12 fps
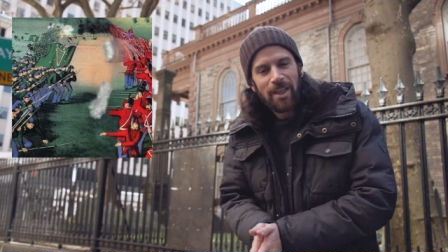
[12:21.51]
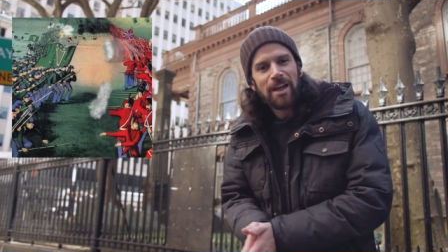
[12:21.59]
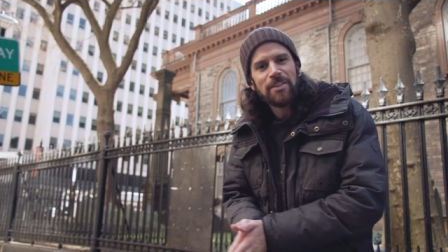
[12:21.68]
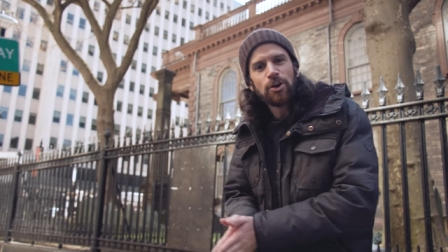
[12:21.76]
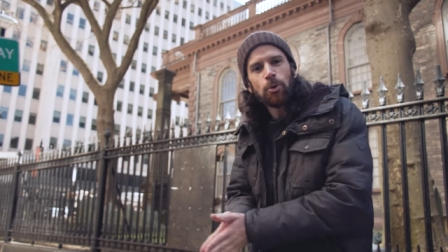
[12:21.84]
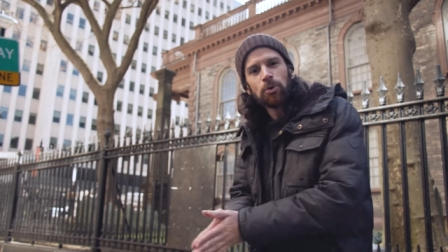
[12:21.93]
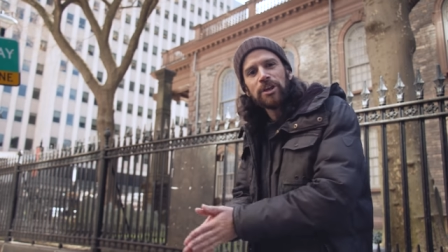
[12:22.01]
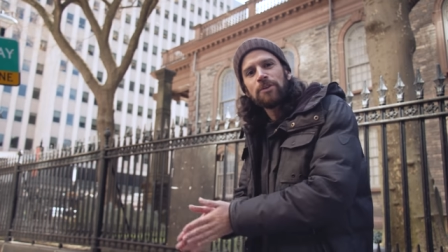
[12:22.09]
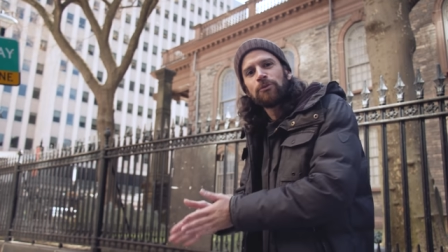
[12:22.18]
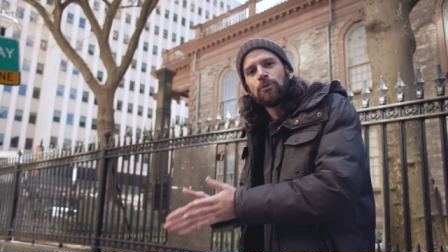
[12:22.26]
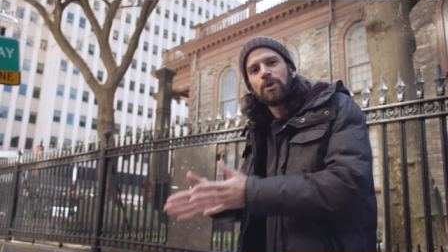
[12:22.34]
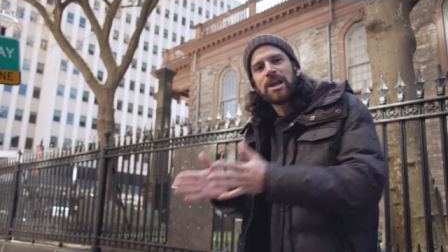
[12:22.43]
and then holding it
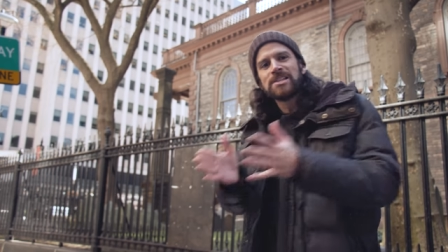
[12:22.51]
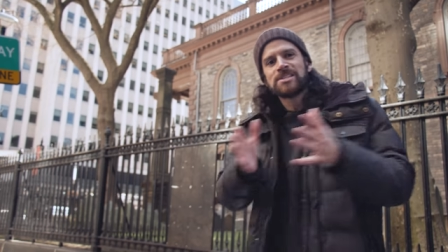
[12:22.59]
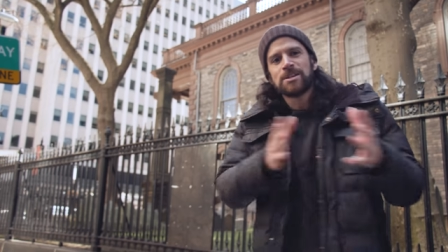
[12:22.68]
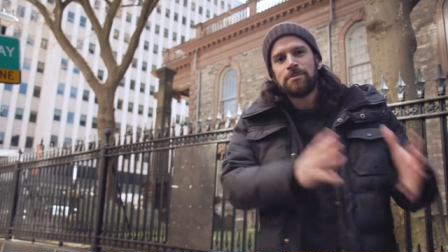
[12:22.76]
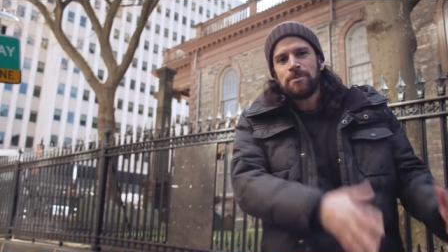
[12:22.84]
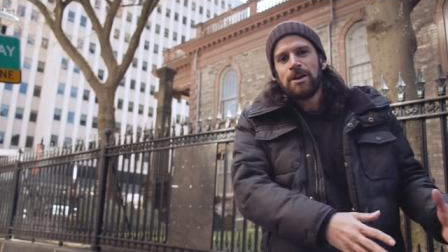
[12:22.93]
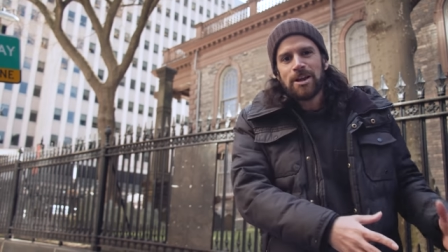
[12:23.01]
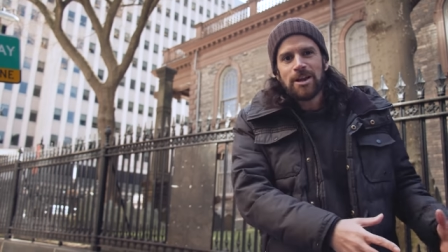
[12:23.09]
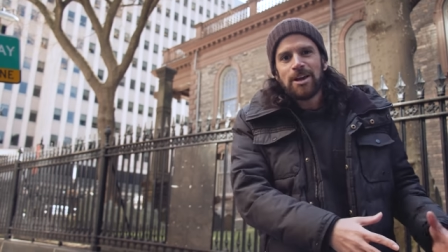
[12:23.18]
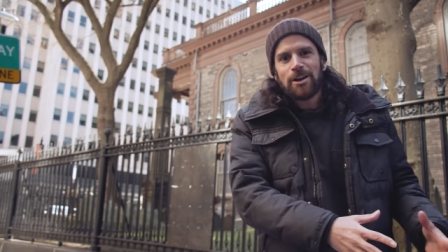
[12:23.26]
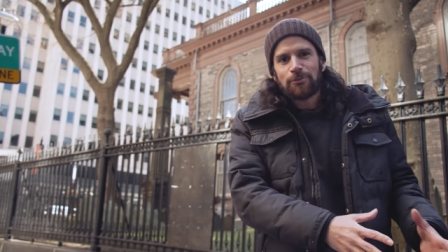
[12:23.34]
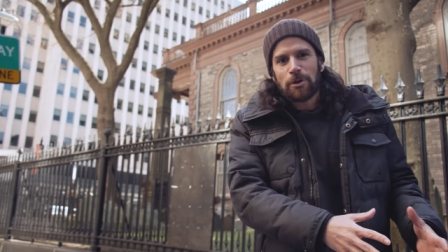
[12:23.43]
for ransom
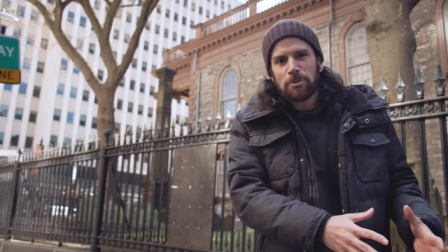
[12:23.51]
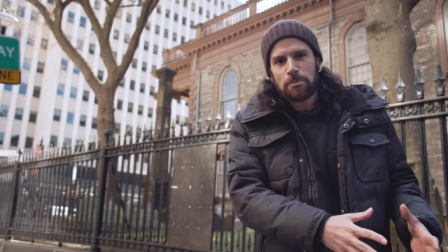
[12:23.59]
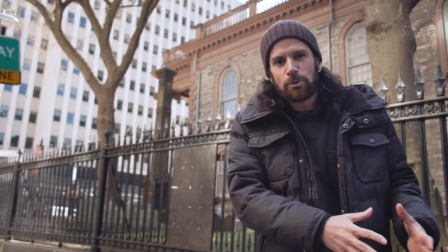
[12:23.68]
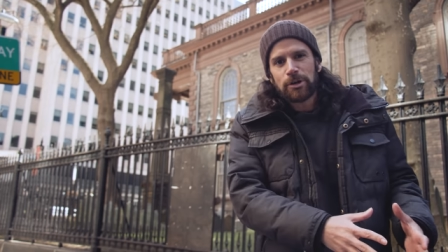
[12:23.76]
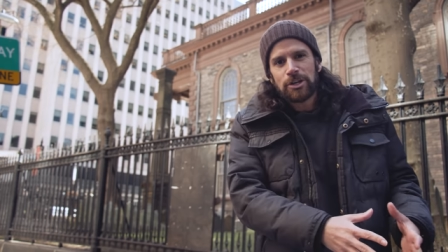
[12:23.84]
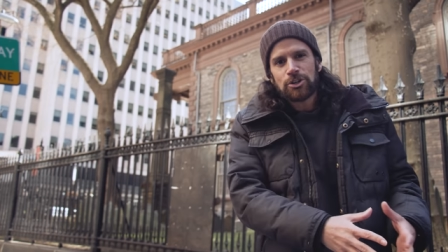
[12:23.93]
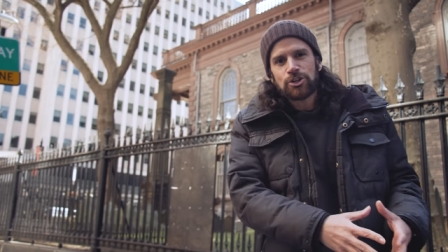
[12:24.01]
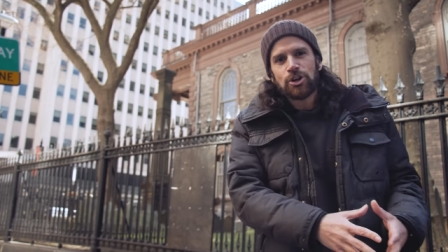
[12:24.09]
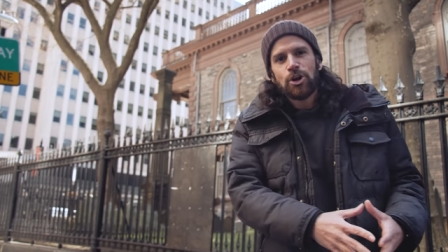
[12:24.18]
from the British,